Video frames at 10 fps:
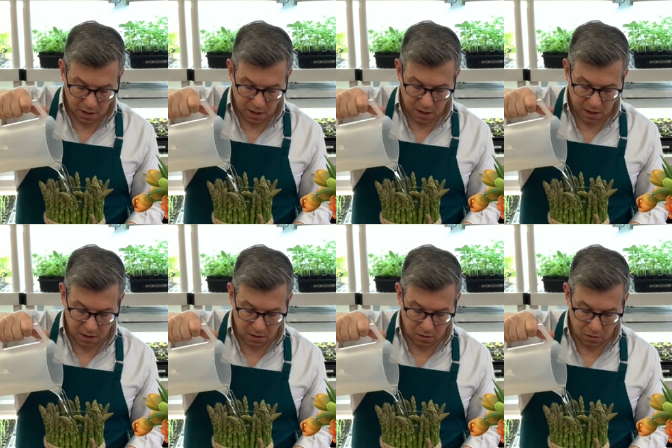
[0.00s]

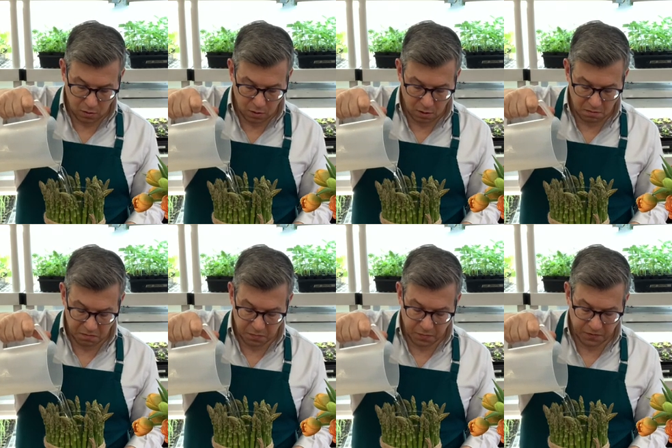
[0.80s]
and
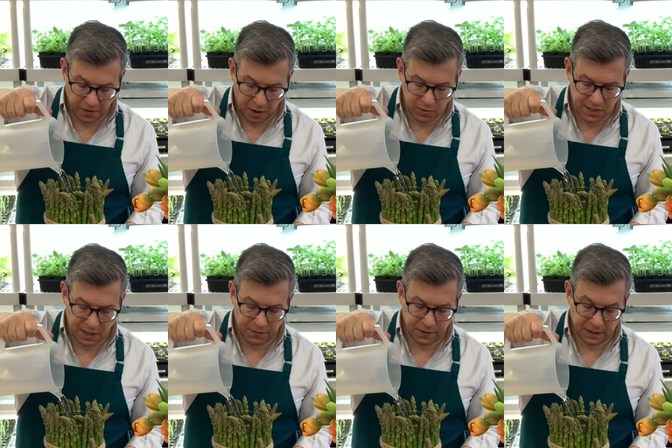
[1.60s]
I would
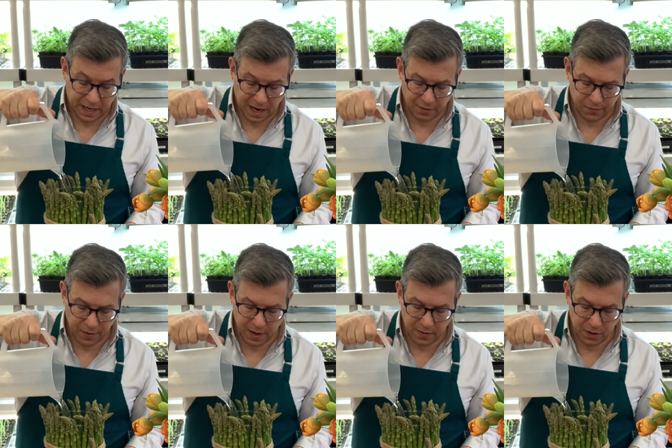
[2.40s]
say fill it
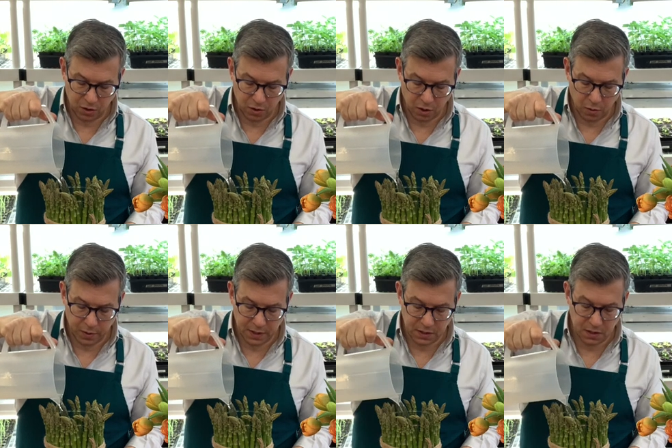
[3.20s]
halfway, and then you could
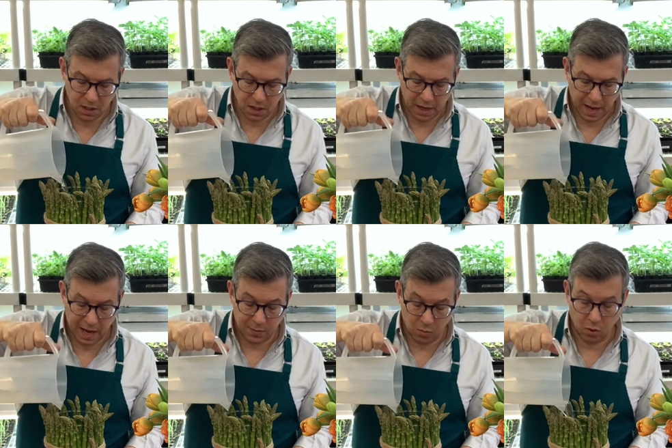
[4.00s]
always
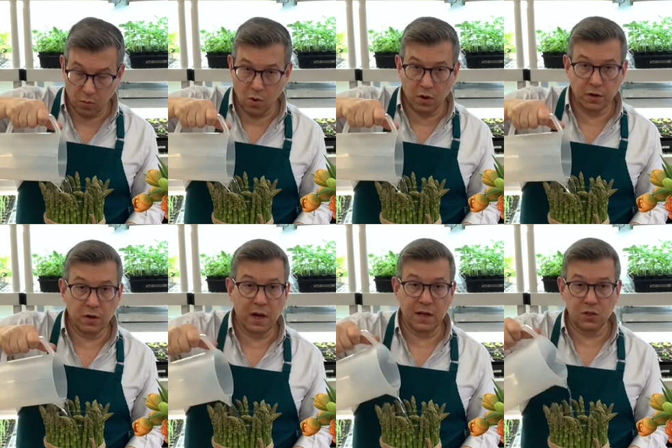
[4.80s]
add more
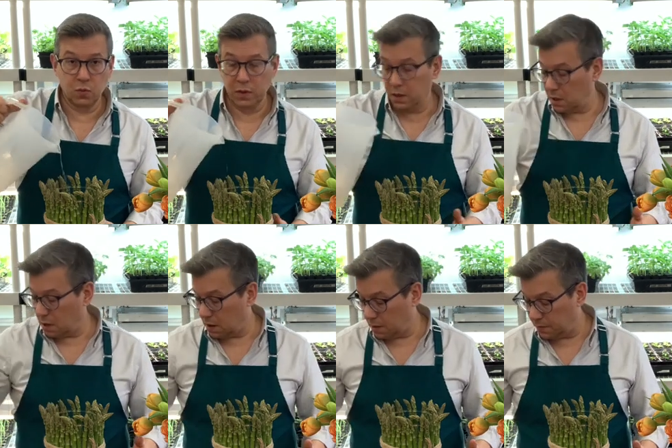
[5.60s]
water as we
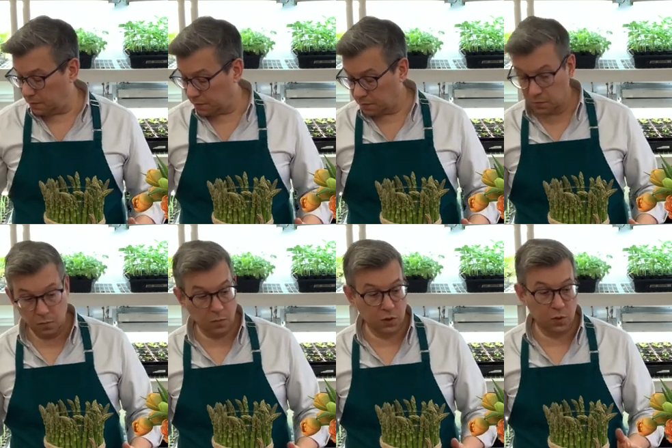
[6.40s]

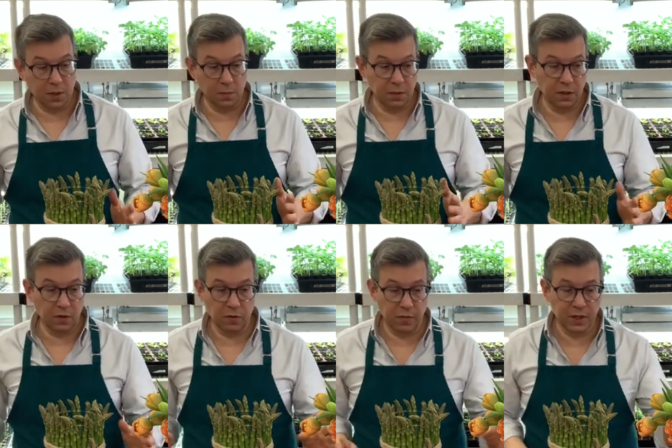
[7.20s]
once we complete
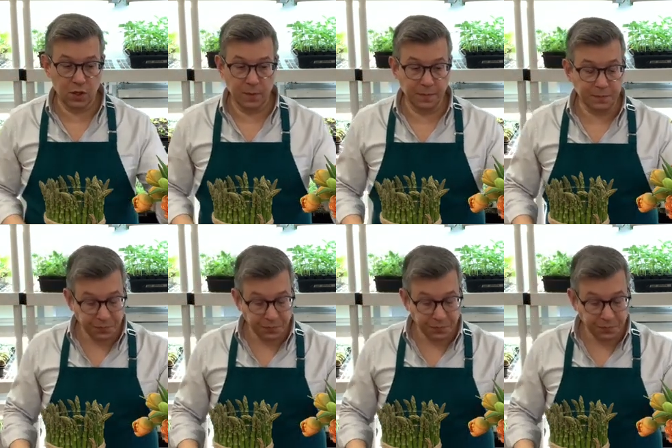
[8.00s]
our arrangement.